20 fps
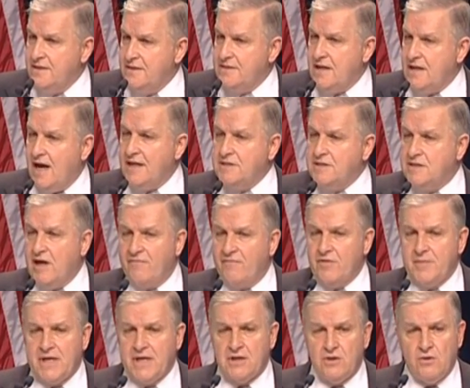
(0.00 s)

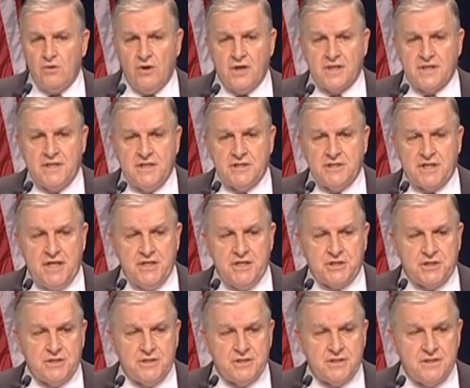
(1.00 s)
Non-governmental
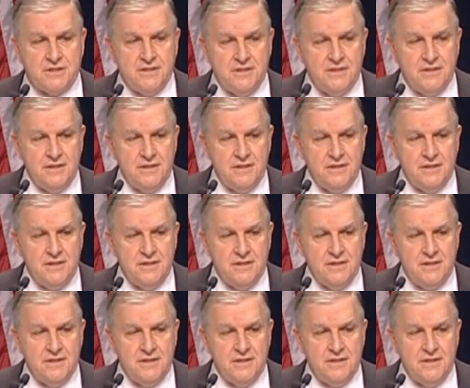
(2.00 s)
organizations,